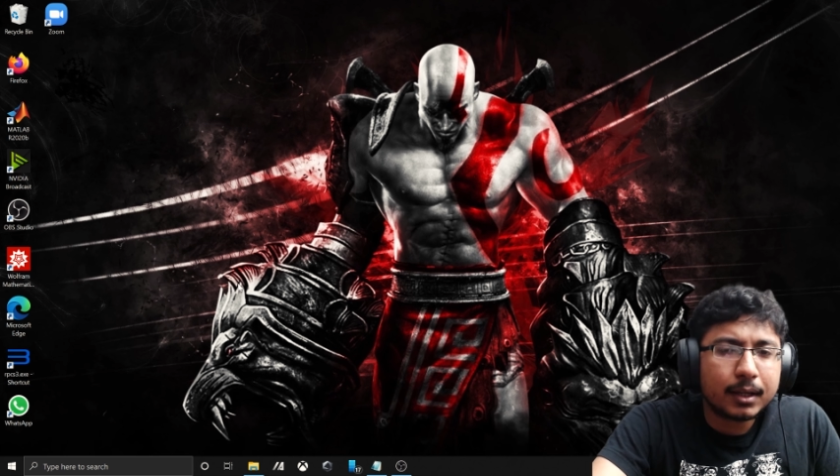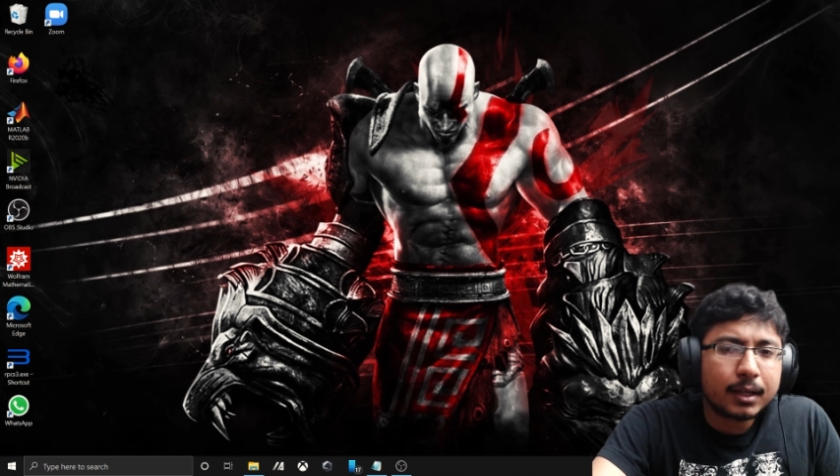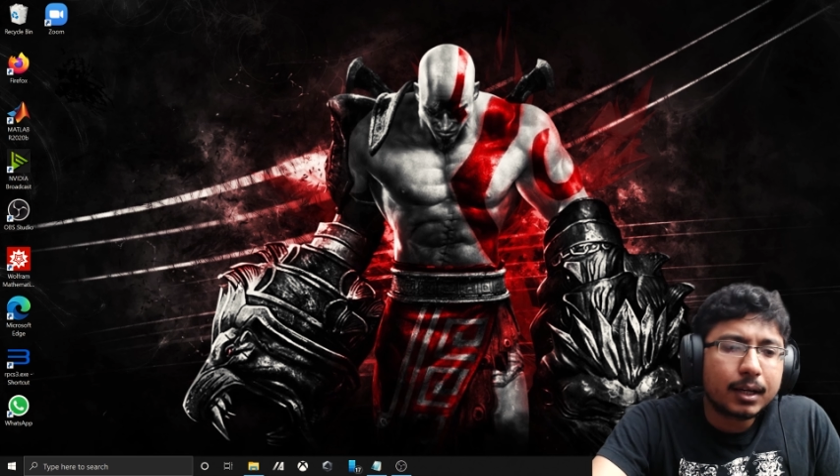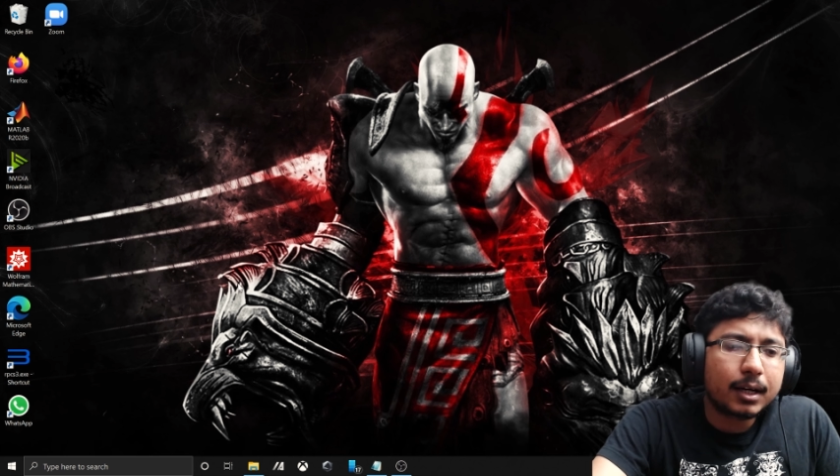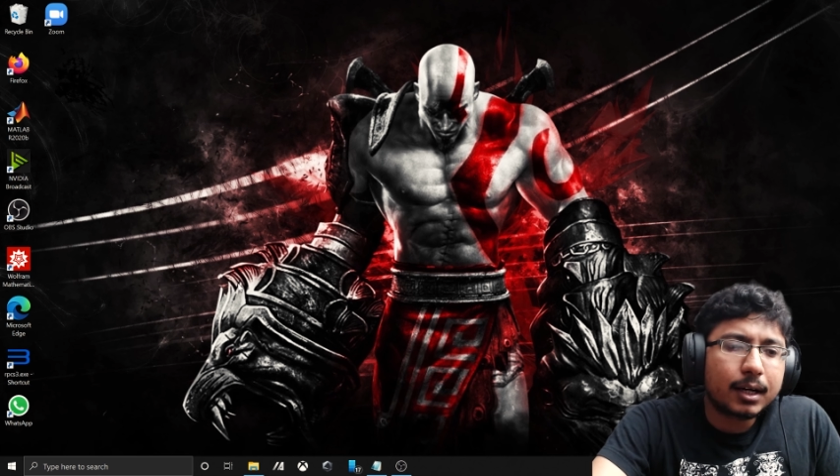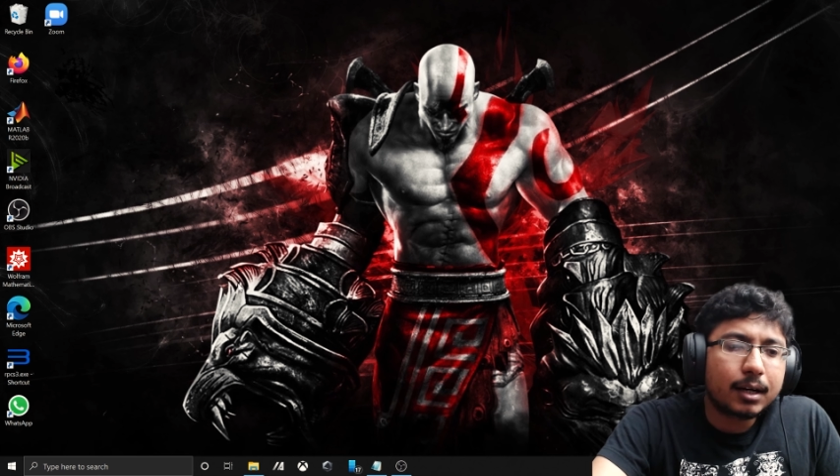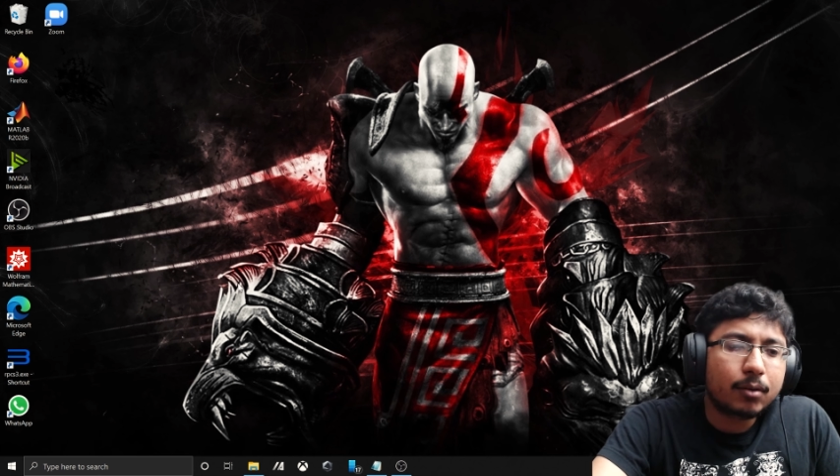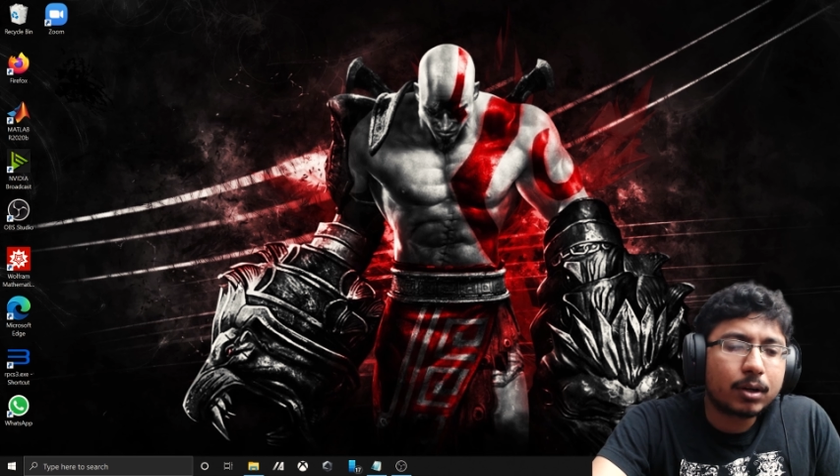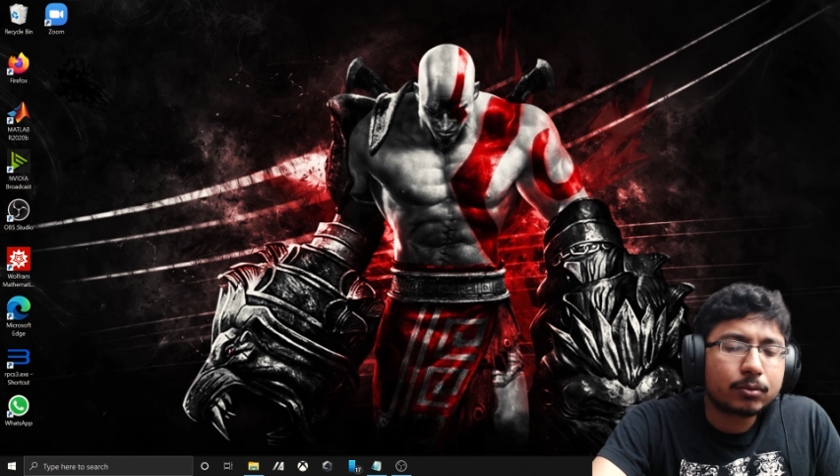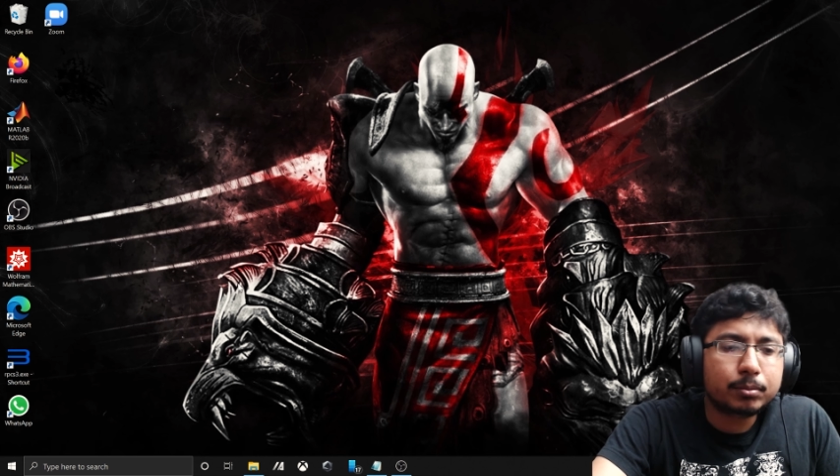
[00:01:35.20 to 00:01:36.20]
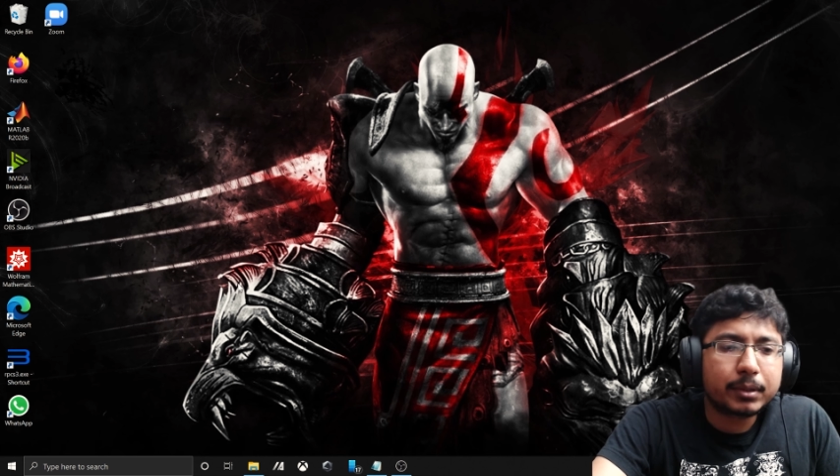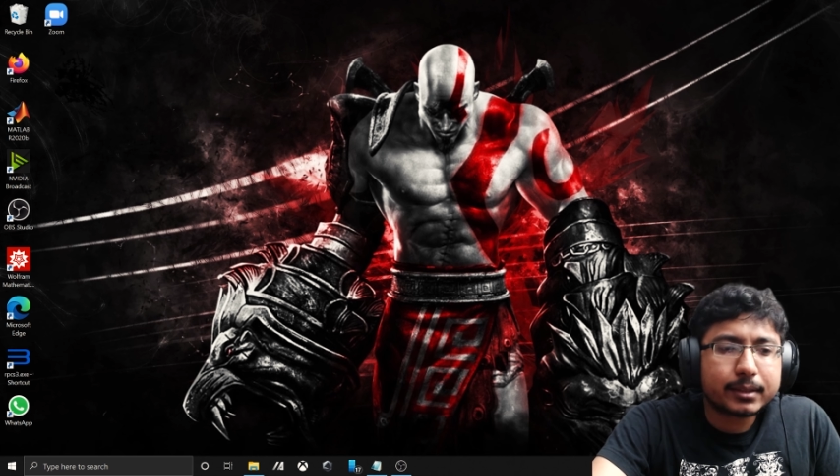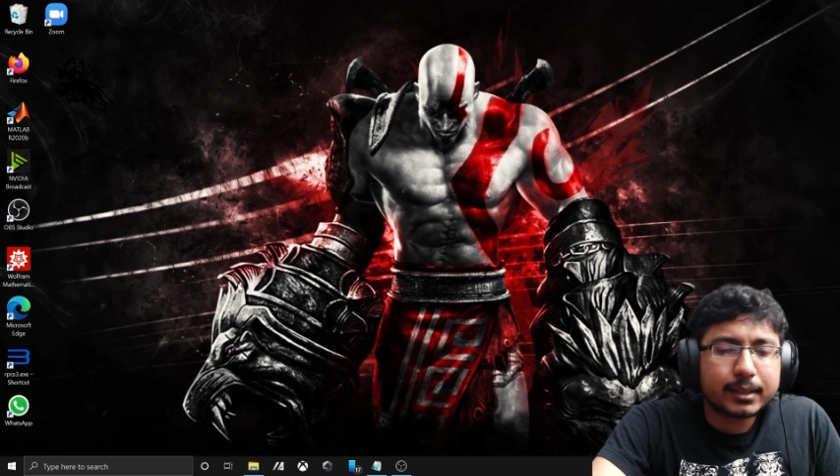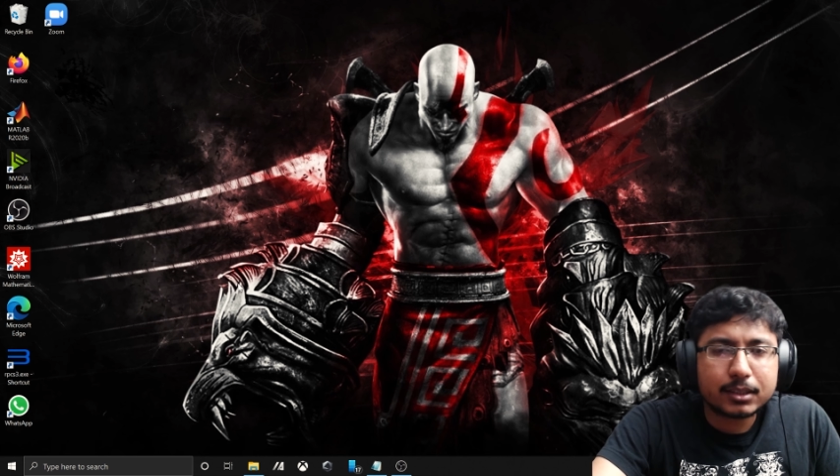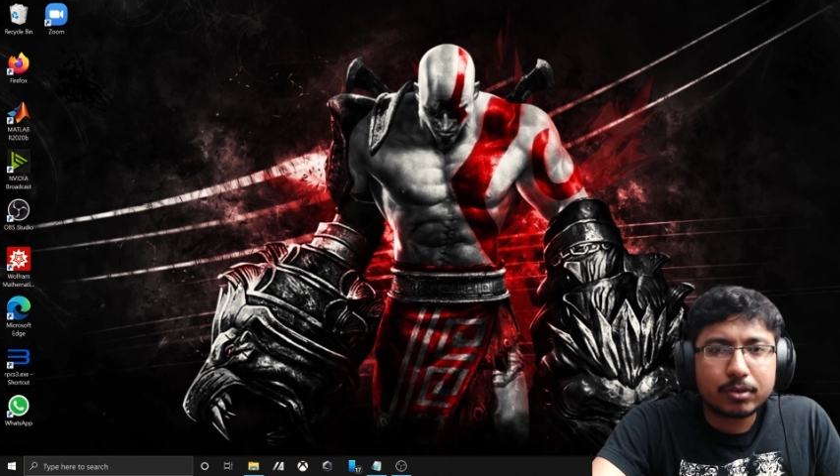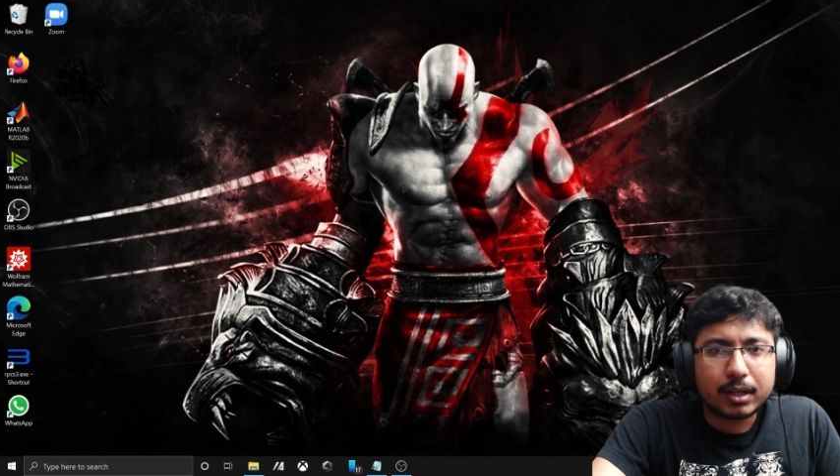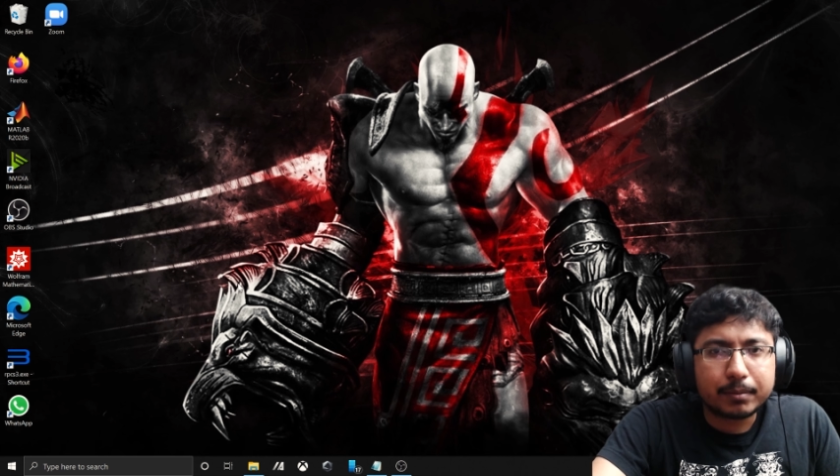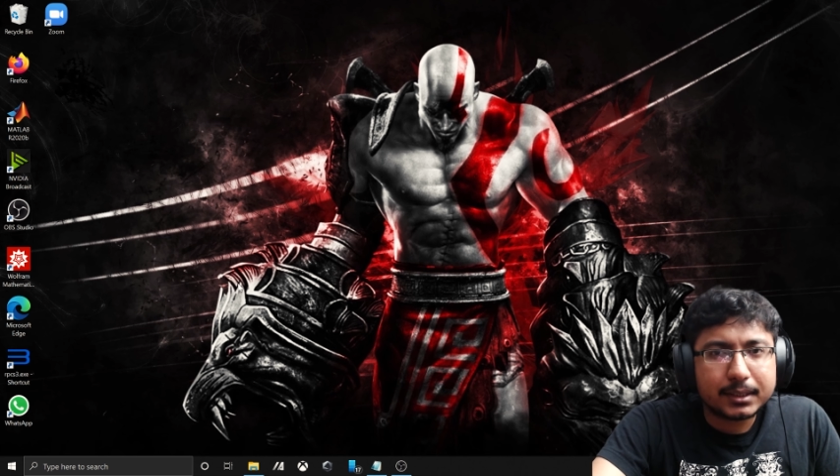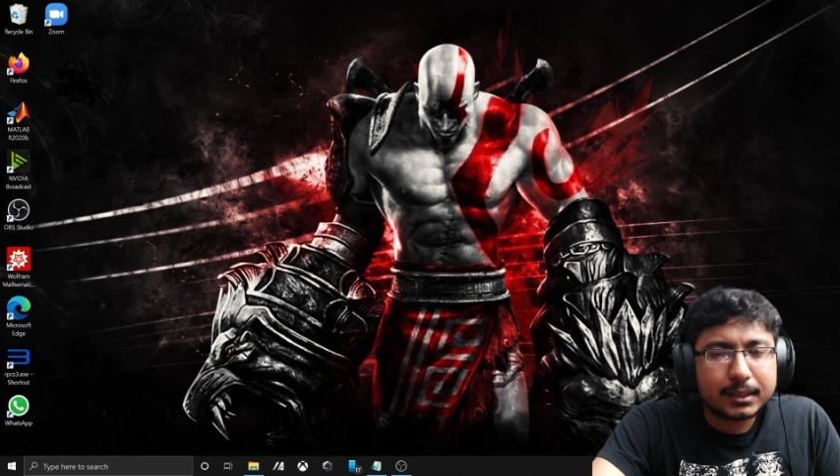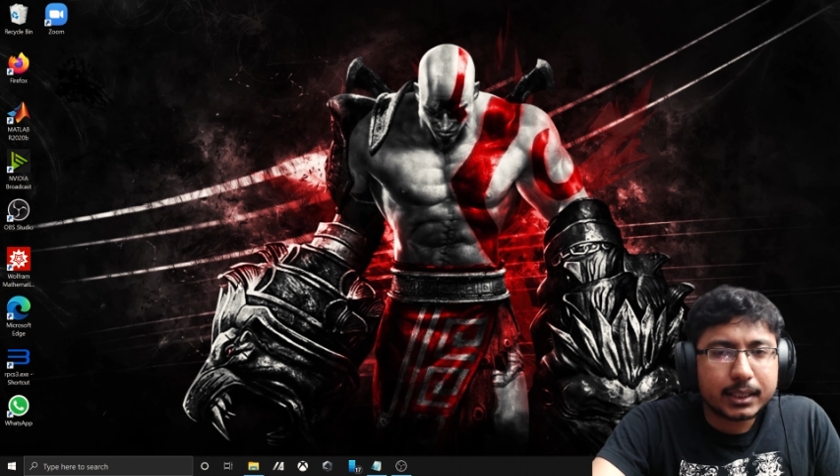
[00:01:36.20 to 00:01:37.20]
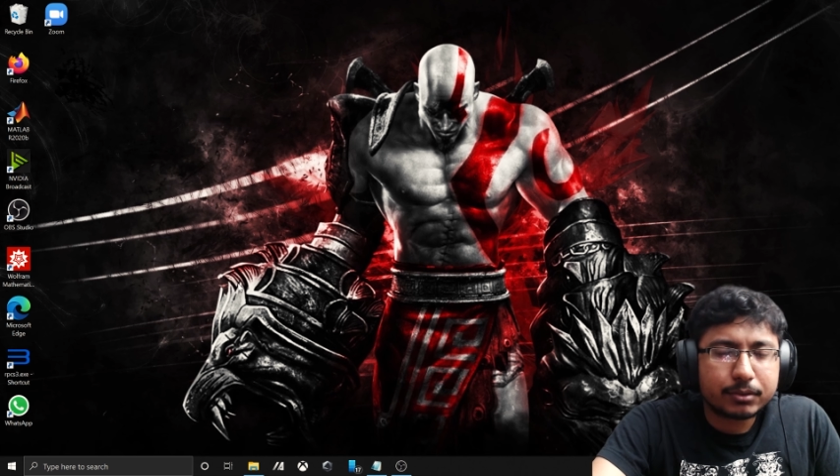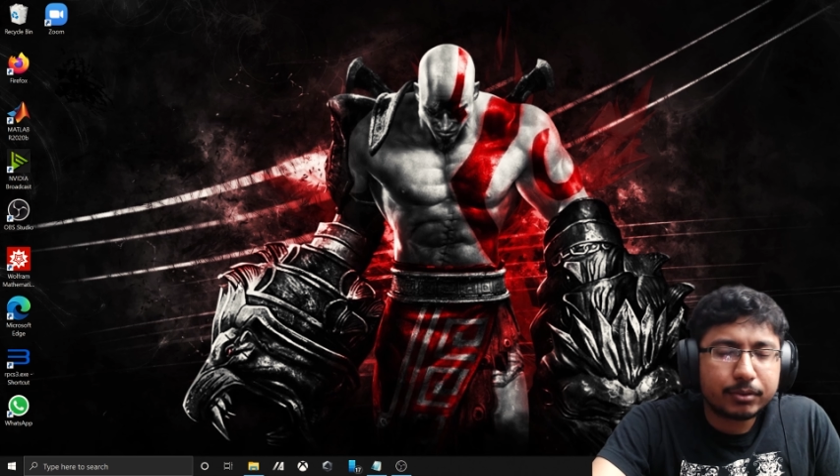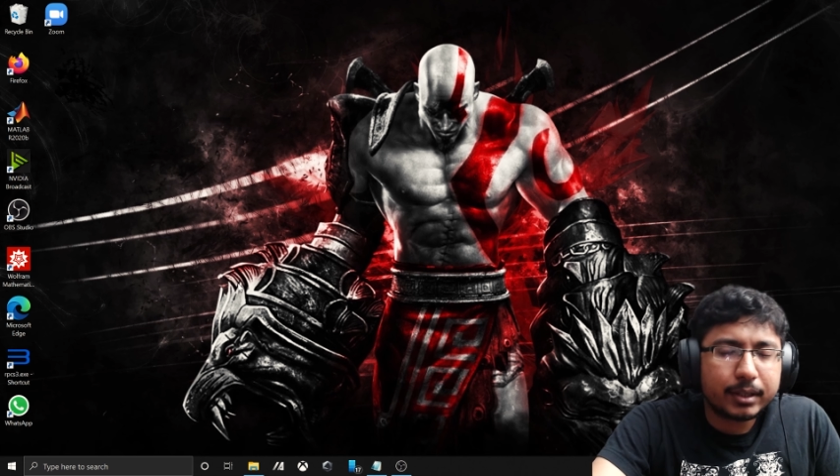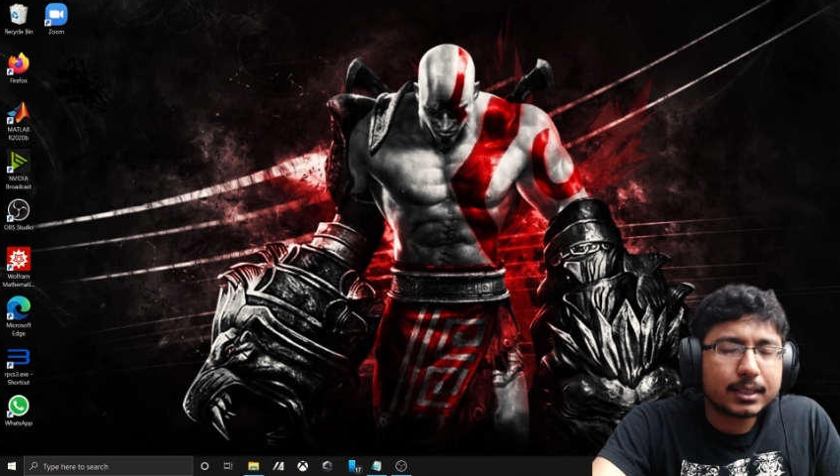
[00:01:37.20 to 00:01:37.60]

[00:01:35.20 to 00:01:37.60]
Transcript: what would be the settings for RPCS3,